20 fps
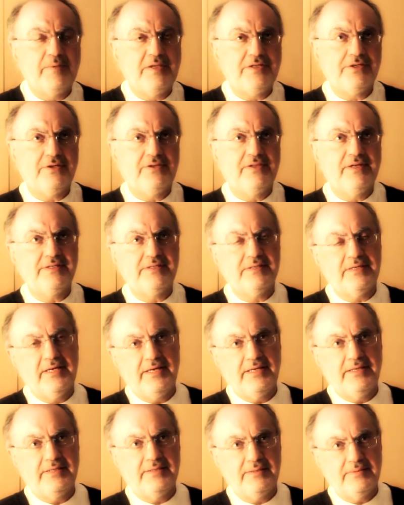So there's
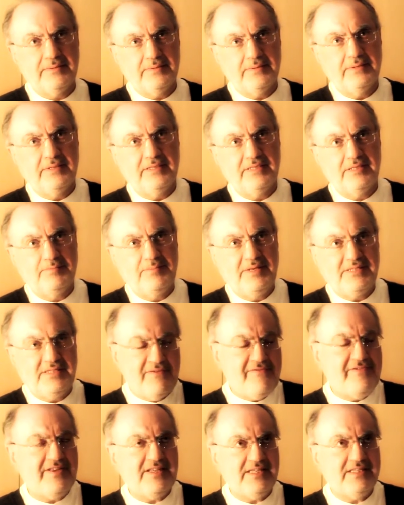a
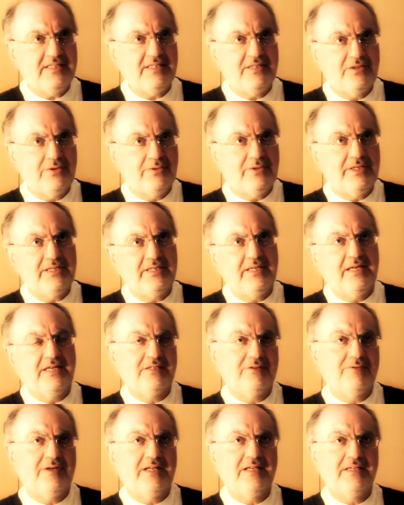specificity to it
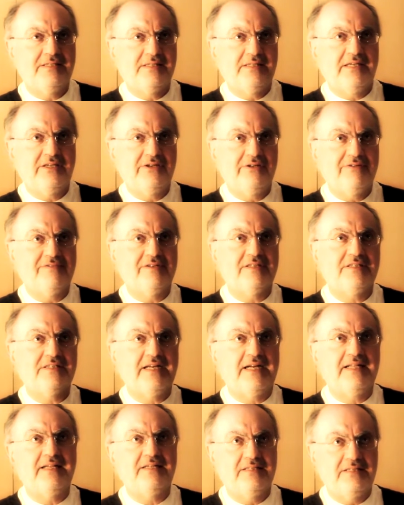as well as a
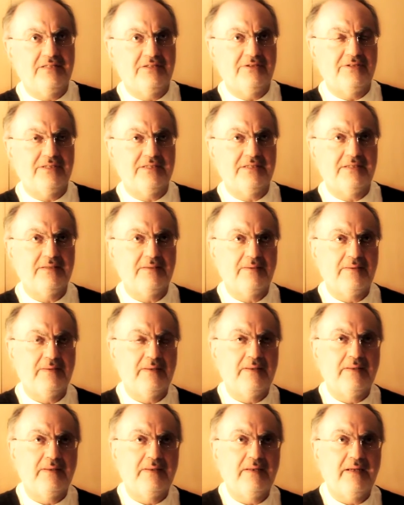universality to it.
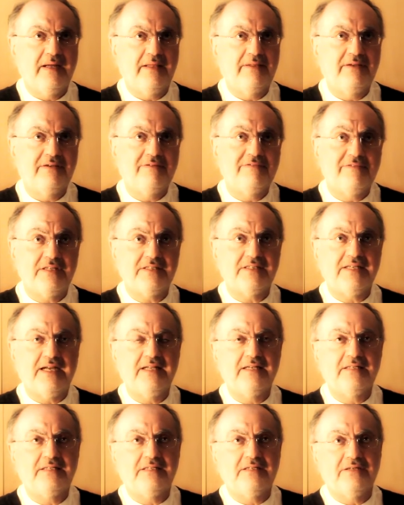And the
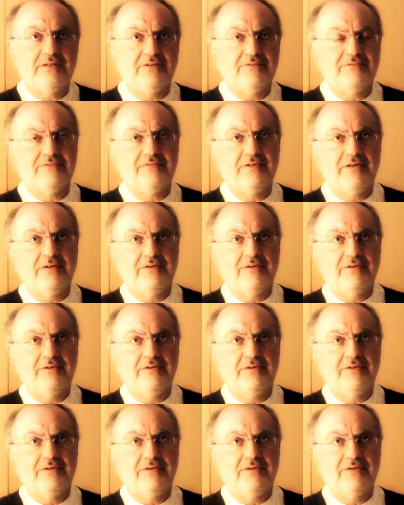universality of